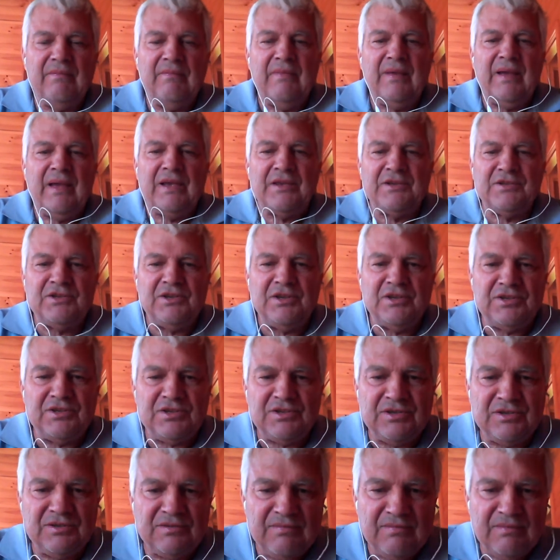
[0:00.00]
assets.
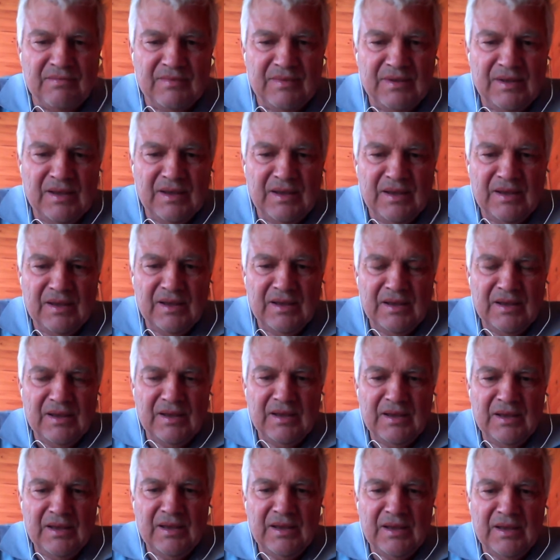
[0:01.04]

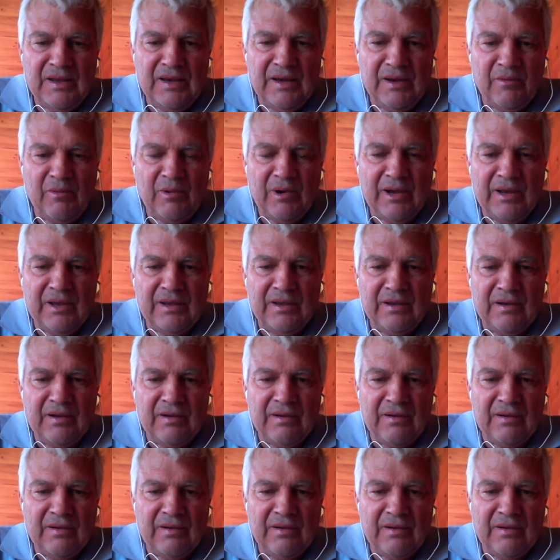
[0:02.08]
Anyway,